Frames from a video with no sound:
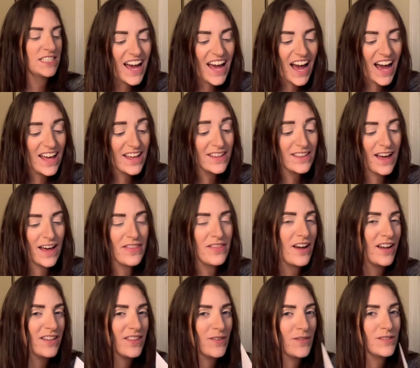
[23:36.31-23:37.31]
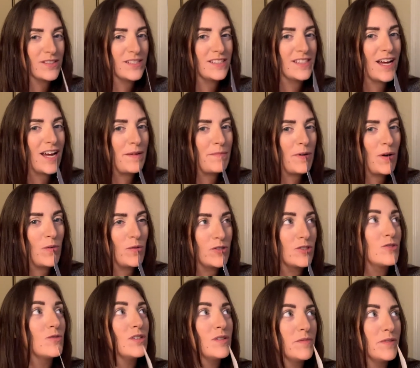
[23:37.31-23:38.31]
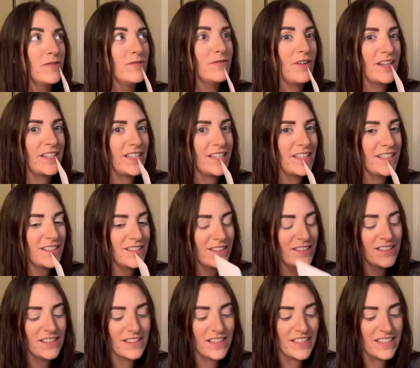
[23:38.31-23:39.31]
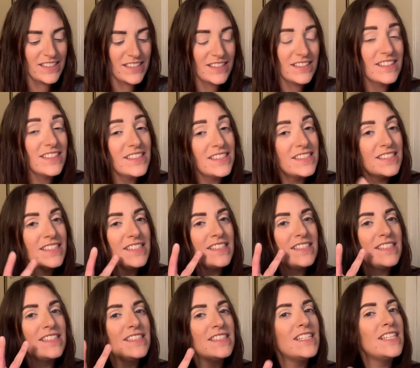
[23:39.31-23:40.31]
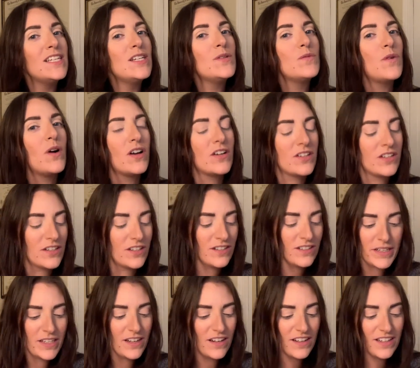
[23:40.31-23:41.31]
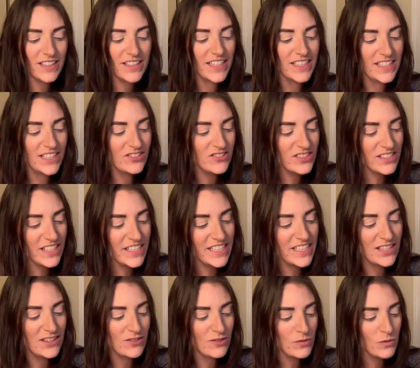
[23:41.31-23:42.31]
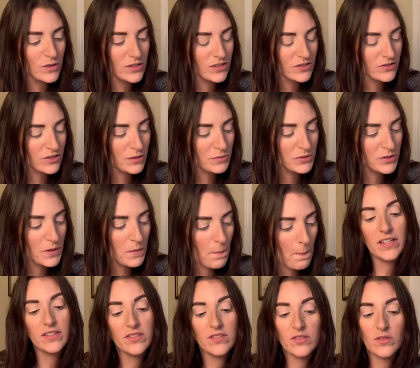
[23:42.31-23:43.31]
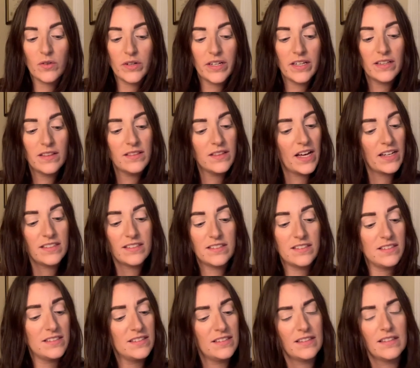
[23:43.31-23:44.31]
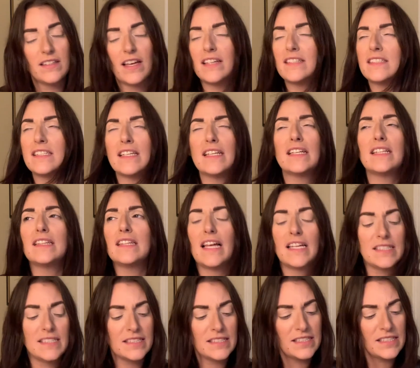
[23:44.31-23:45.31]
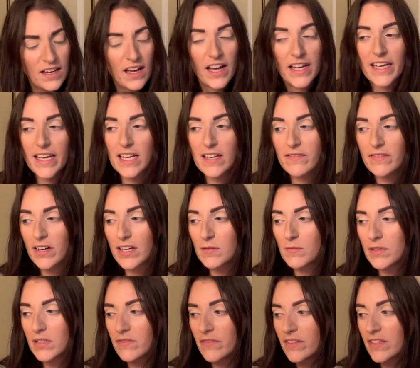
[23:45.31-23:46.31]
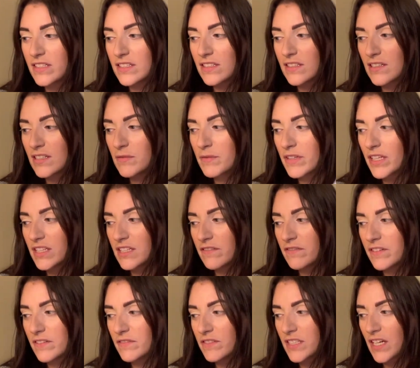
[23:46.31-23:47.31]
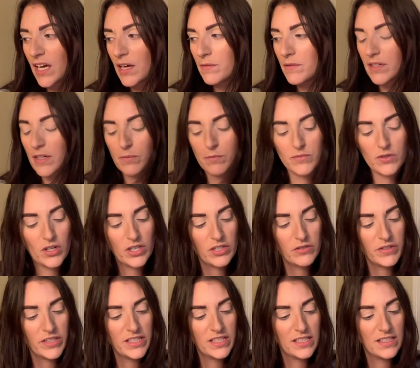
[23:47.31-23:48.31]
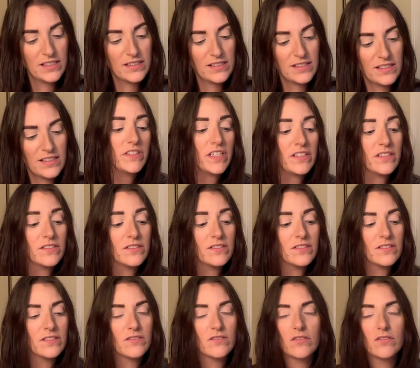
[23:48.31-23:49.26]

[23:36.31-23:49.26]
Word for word: I, I, thought there was a typo, which would have been funny. Like seawater. God, can I just like get through one description? Soy less, less, less, I can't fucking believe it. This is gonna be like the fifth time I'm trying to read this. Based.